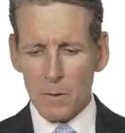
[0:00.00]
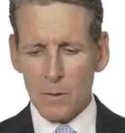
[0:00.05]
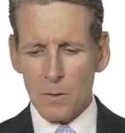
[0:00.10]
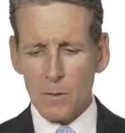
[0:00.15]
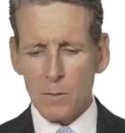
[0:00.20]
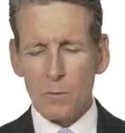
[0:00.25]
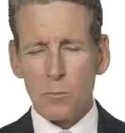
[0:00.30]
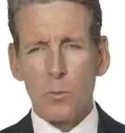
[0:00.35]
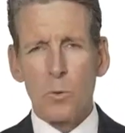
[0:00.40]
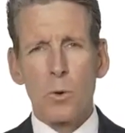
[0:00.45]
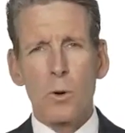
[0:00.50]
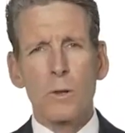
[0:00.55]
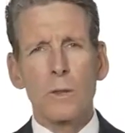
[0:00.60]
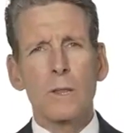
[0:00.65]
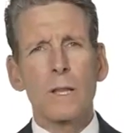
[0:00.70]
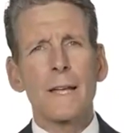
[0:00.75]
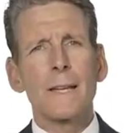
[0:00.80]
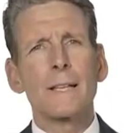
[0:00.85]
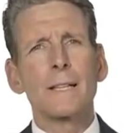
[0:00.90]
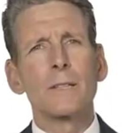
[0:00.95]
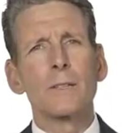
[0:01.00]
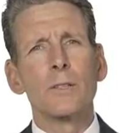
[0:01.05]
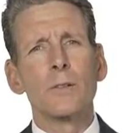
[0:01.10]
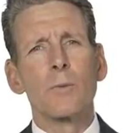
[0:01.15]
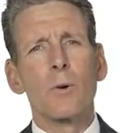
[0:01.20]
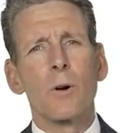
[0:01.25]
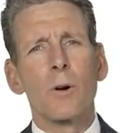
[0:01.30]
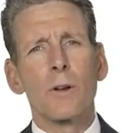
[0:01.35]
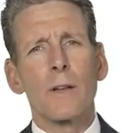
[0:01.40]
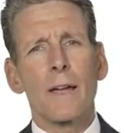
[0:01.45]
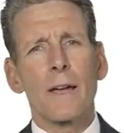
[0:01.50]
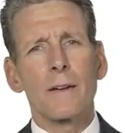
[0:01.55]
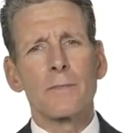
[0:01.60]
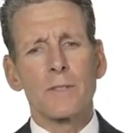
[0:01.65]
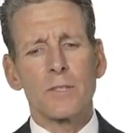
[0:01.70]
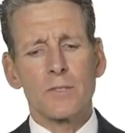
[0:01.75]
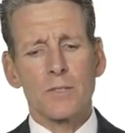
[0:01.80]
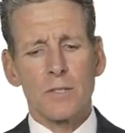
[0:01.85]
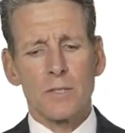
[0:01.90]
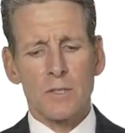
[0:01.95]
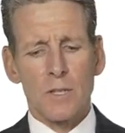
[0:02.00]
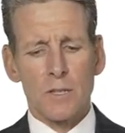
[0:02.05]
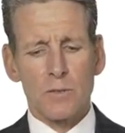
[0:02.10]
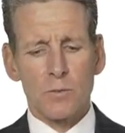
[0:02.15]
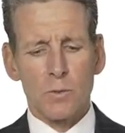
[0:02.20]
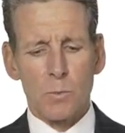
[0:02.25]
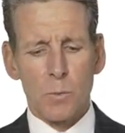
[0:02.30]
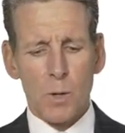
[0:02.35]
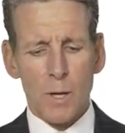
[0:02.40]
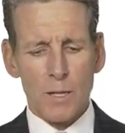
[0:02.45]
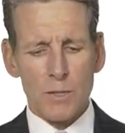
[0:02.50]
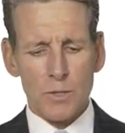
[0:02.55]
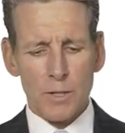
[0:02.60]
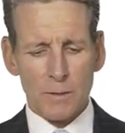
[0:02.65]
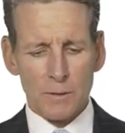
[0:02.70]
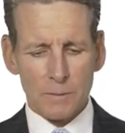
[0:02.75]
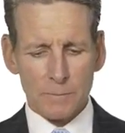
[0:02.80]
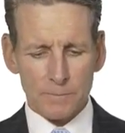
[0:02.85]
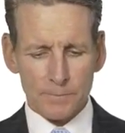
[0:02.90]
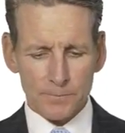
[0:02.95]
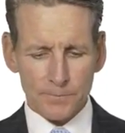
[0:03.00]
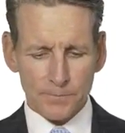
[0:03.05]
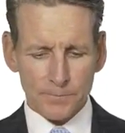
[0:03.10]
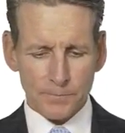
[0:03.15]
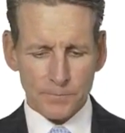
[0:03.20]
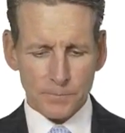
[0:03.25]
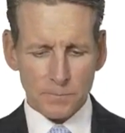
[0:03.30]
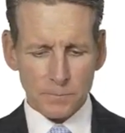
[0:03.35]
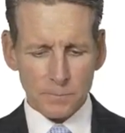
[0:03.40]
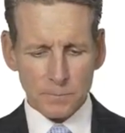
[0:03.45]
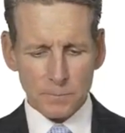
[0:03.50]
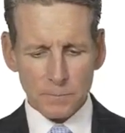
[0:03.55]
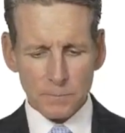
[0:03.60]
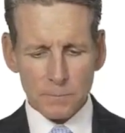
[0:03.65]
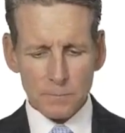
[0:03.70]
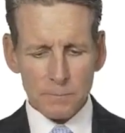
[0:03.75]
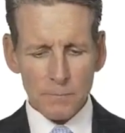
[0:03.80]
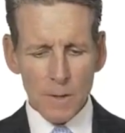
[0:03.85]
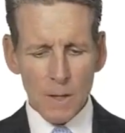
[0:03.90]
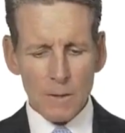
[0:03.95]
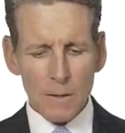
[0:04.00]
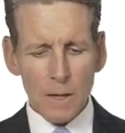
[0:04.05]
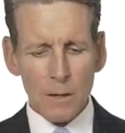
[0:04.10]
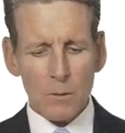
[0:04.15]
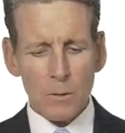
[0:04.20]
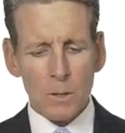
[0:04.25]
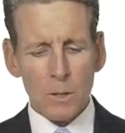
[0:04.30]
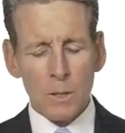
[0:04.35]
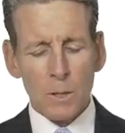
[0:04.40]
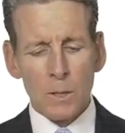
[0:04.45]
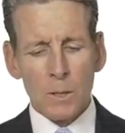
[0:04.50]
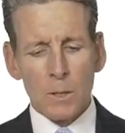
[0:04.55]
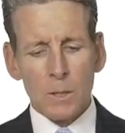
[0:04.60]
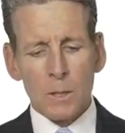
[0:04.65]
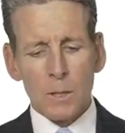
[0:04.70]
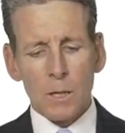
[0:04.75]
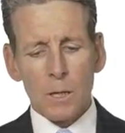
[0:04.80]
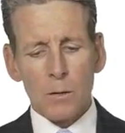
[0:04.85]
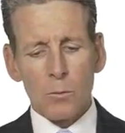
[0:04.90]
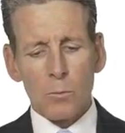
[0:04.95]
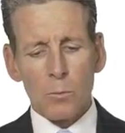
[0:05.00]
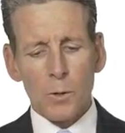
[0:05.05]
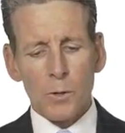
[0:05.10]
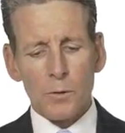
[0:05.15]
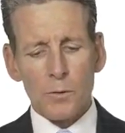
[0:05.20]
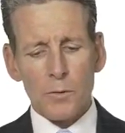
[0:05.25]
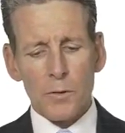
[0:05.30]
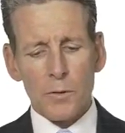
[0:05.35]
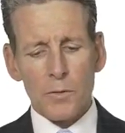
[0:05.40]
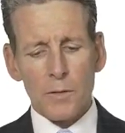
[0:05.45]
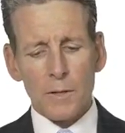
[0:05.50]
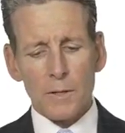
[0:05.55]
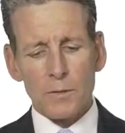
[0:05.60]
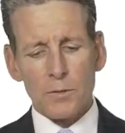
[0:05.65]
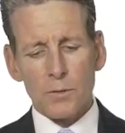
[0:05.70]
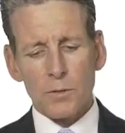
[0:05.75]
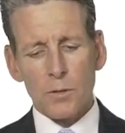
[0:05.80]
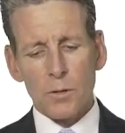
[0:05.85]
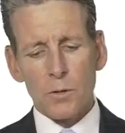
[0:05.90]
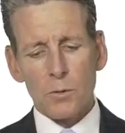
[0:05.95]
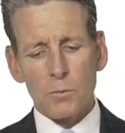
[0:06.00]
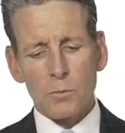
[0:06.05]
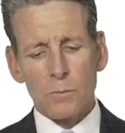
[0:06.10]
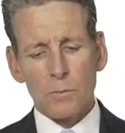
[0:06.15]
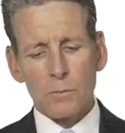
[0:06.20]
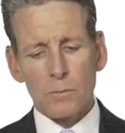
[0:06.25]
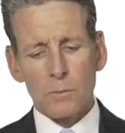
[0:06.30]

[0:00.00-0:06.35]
the more likely you are to have a successful project. Now, one other thing to note,